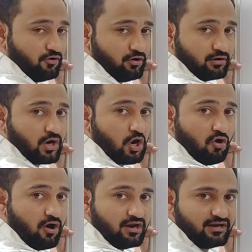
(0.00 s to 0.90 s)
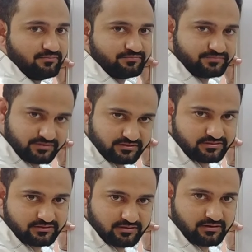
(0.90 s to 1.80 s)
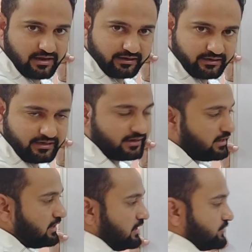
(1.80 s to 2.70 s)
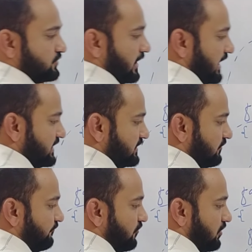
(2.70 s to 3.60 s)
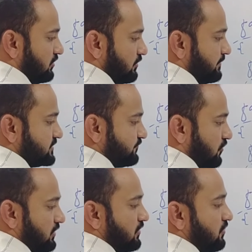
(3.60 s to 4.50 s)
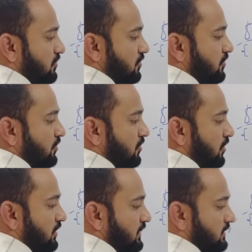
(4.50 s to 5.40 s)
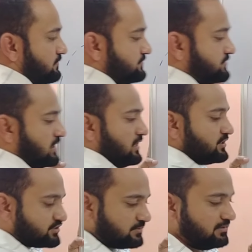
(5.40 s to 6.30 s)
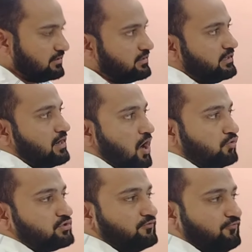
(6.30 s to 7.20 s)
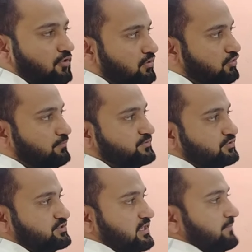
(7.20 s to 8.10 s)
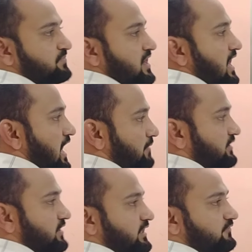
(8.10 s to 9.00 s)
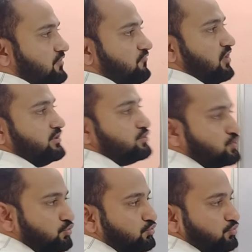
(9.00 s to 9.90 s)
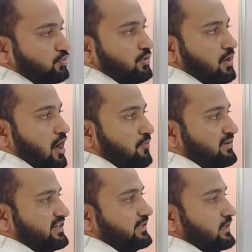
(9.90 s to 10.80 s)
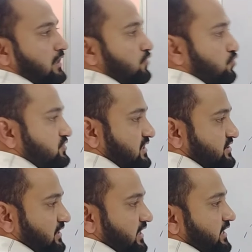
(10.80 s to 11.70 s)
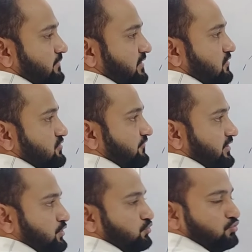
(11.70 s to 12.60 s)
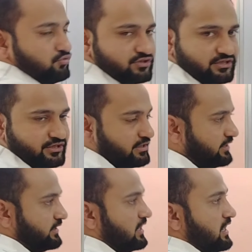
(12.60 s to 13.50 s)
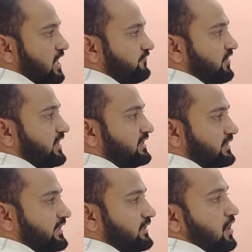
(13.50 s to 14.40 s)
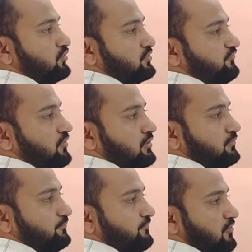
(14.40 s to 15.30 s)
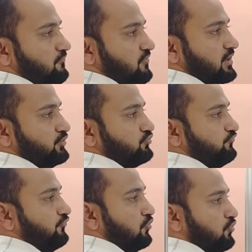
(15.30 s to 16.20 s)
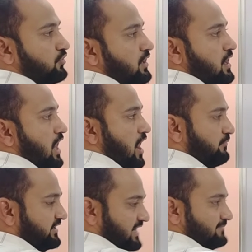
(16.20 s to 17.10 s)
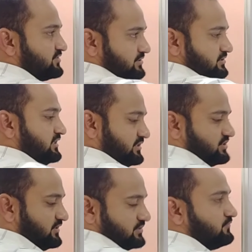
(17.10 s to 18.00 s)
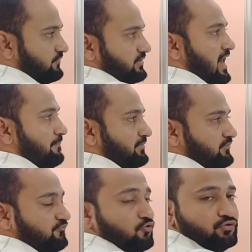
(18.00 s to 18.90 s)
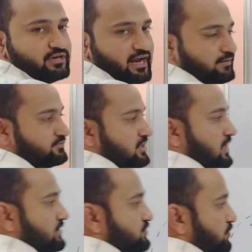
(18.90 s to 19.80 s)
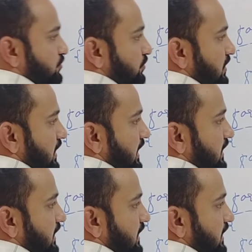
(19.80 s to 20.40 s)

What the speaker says: for columns. Agree? So your inner for loop is for columns. Similarly, outer for loop. So see, I am iterating from 1 to. How many rows are generated? Because of it, 2 rows are generated. If I iterate outer for loop from 1 to 4, how many times these things will happen? 4 times. So